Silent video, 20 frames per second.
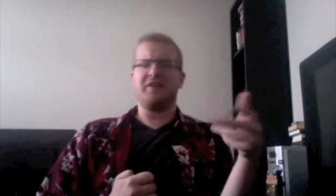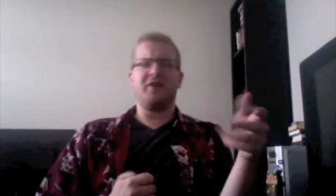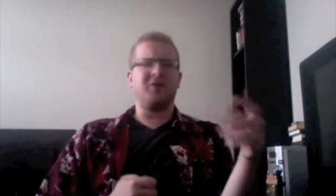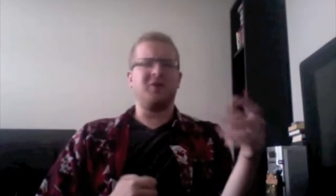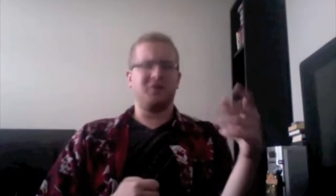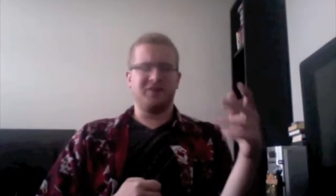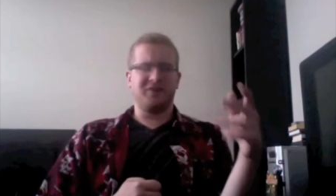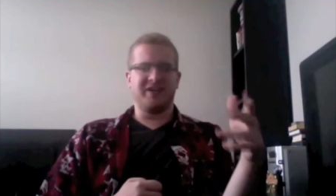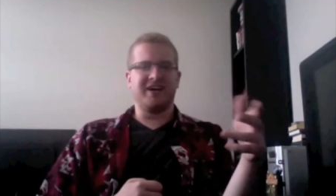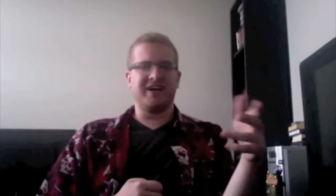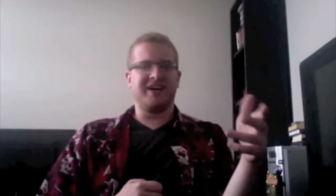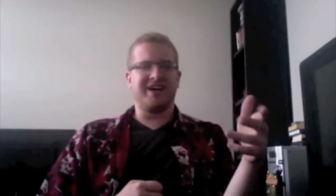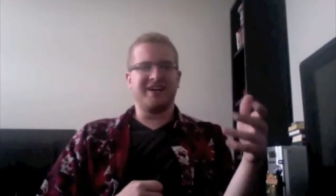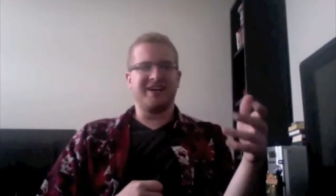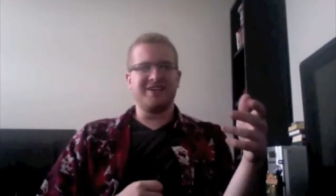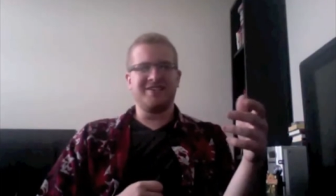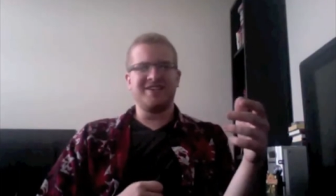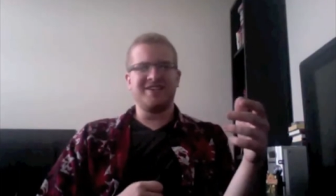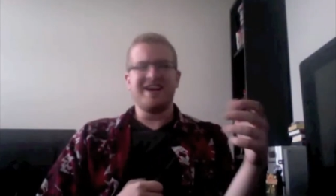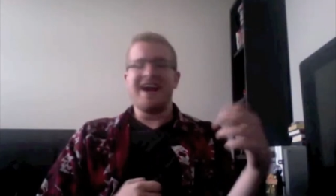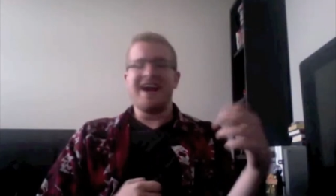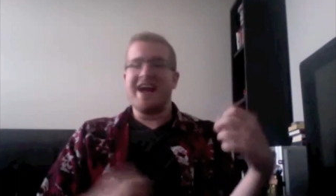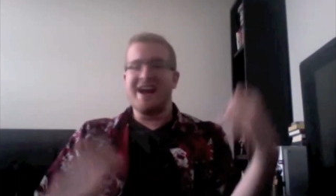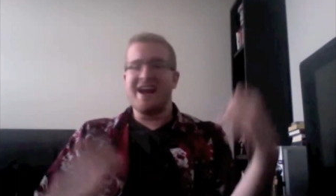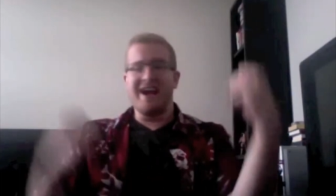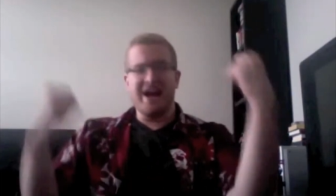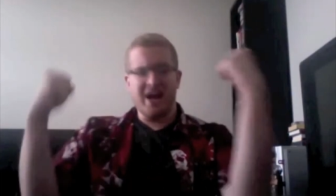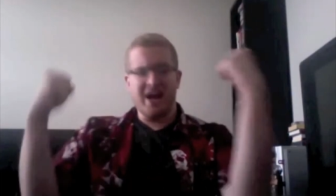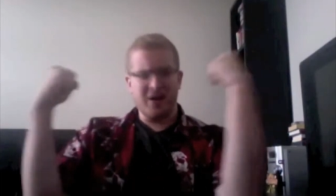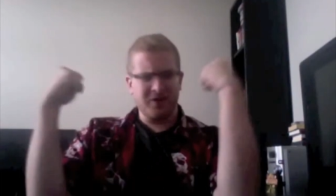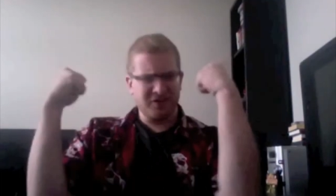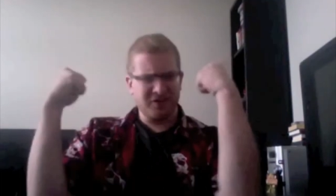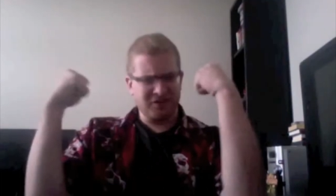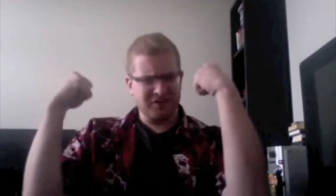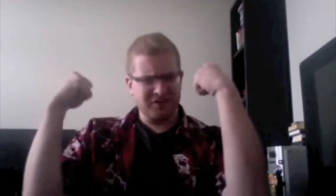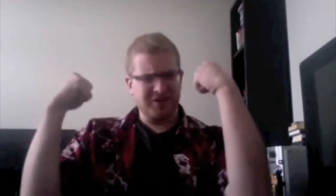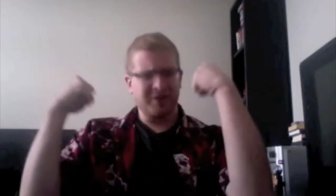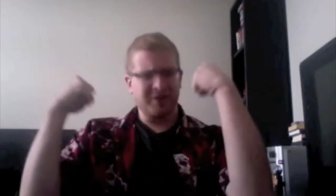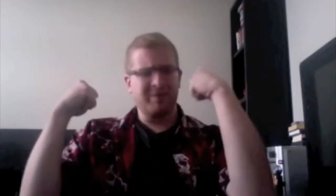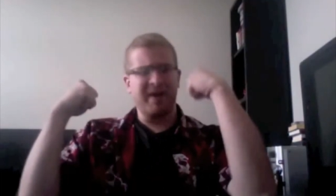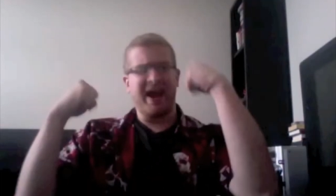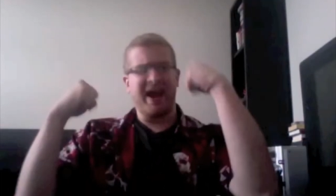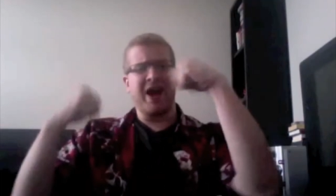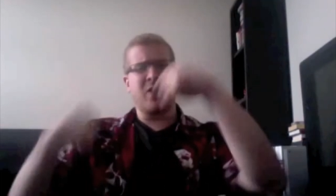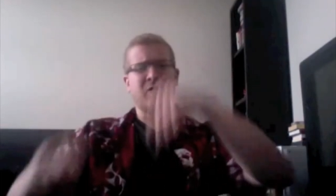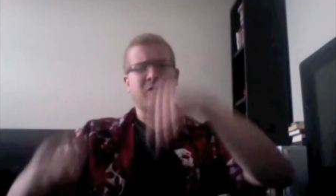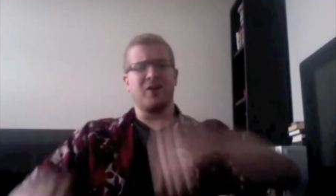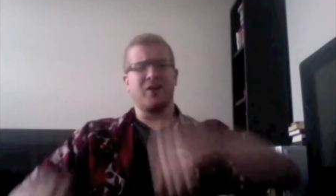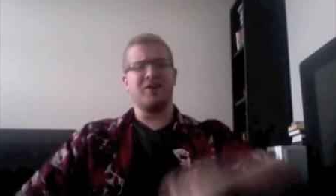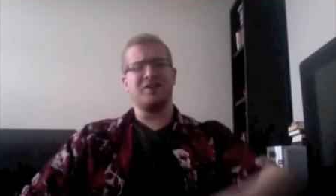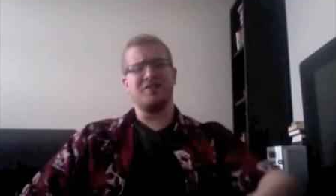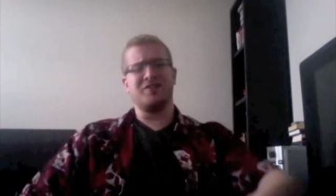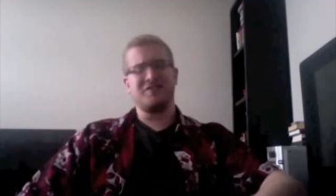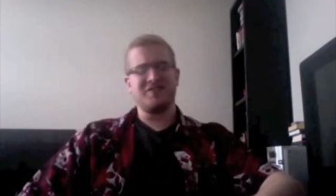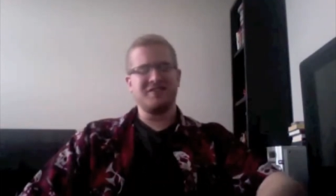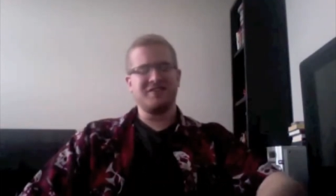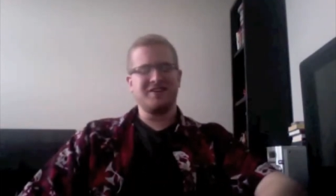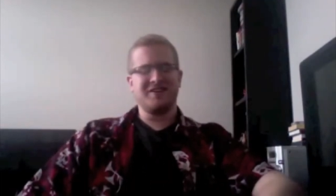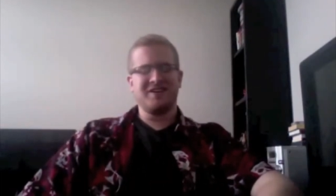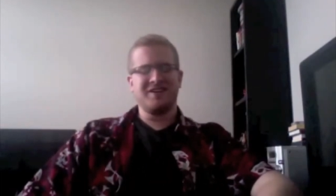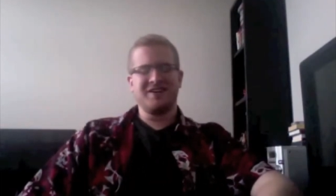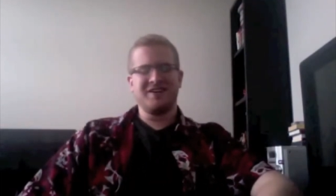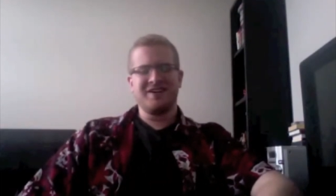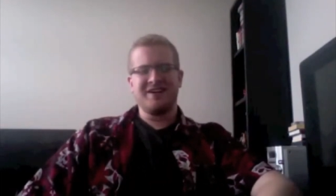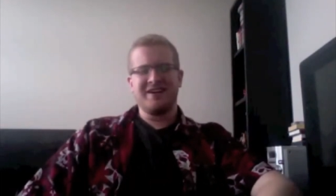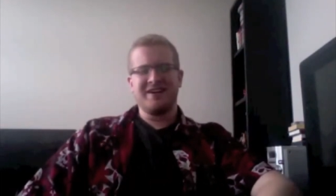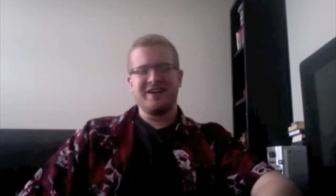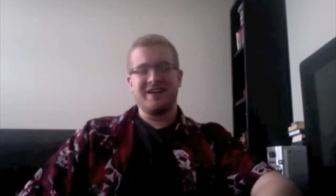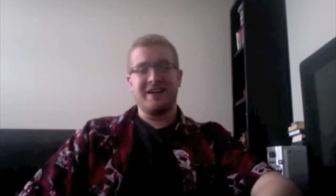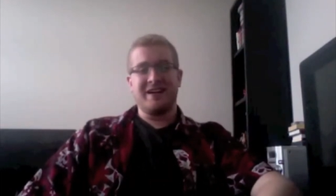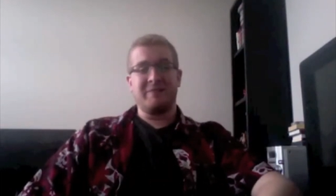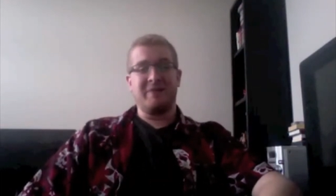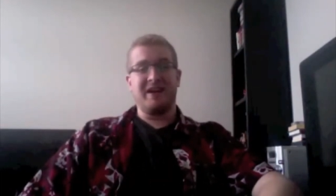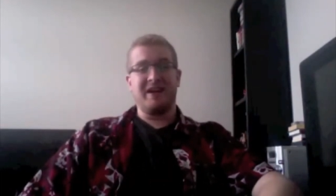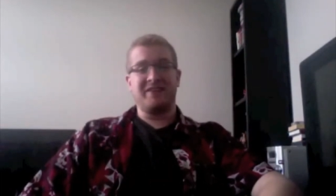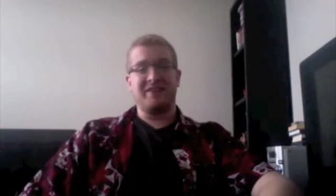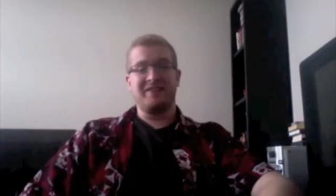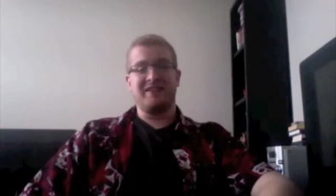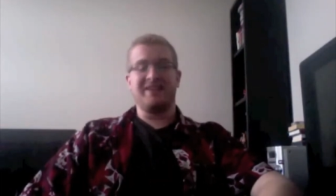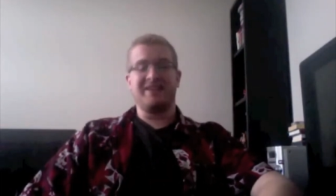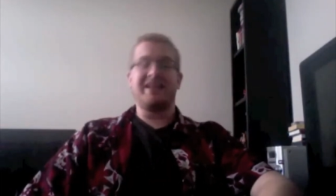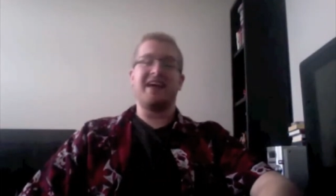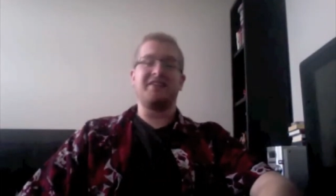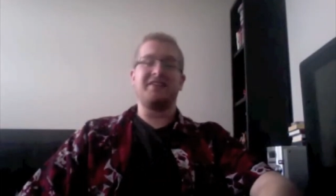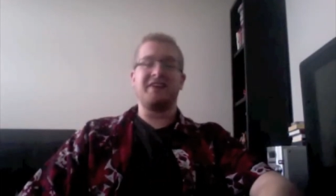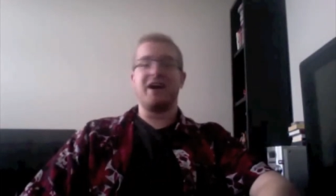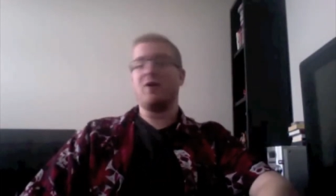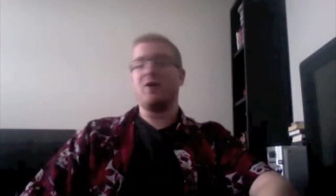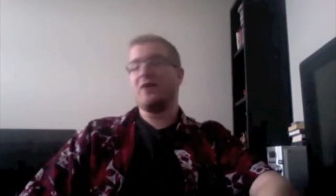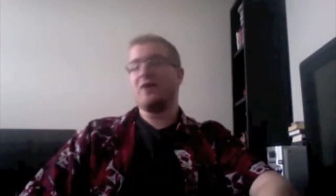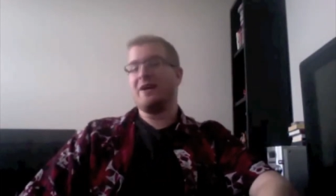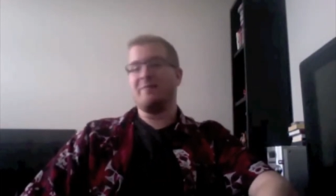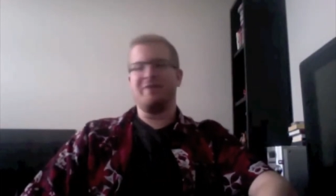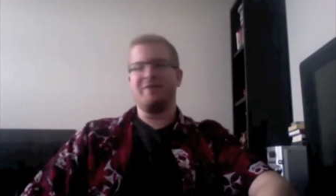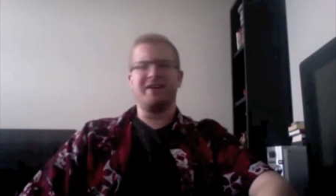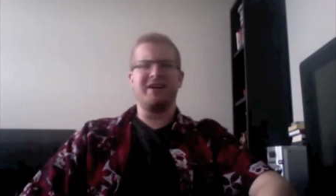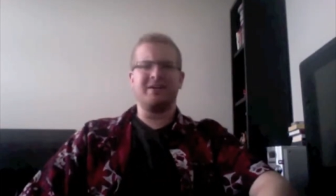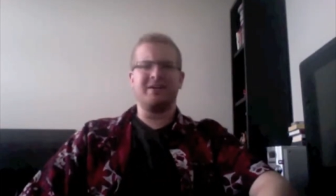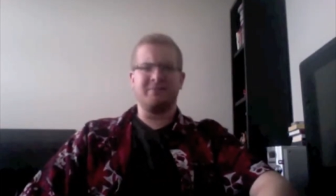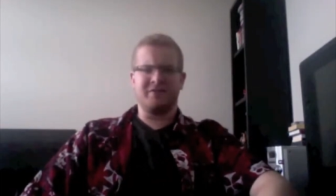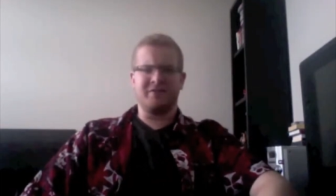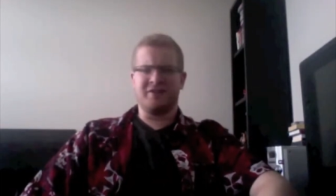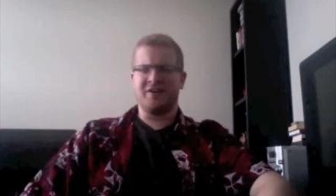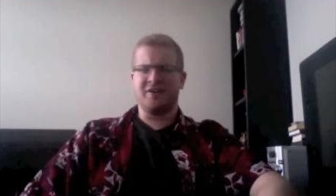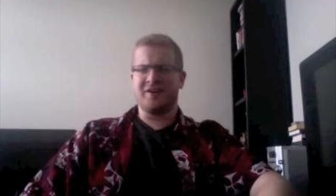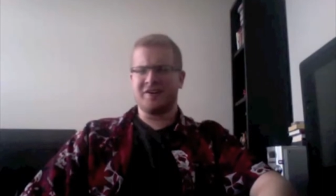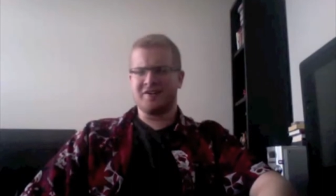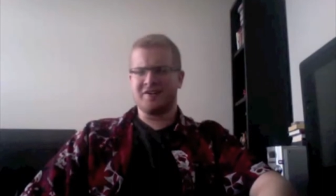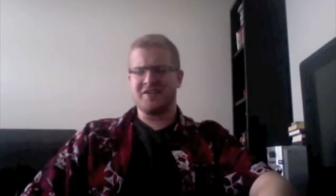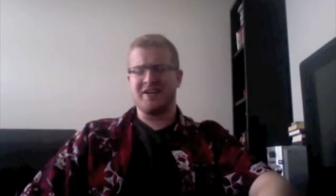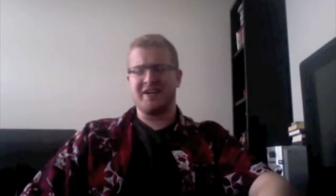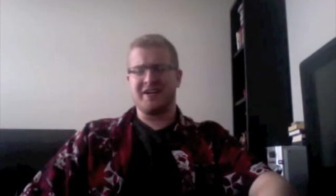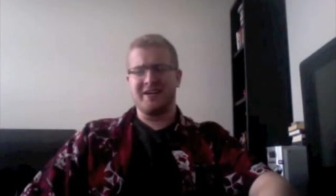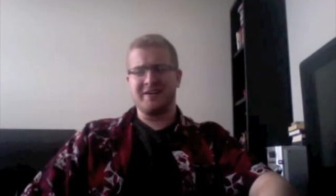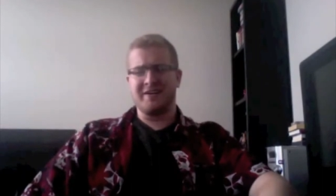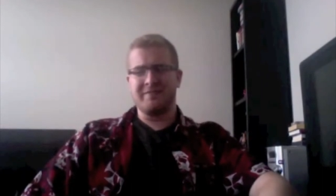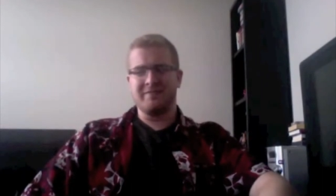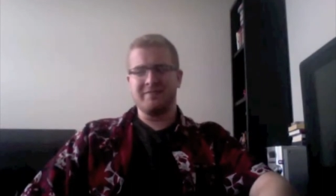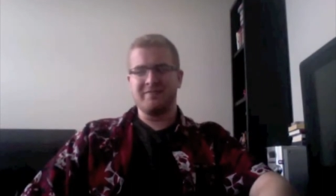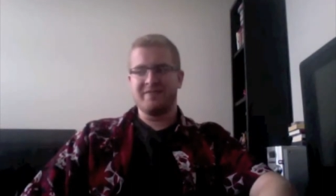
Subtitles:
old gods, and inherits their powers. And basically, that's how he becomes Darkseid.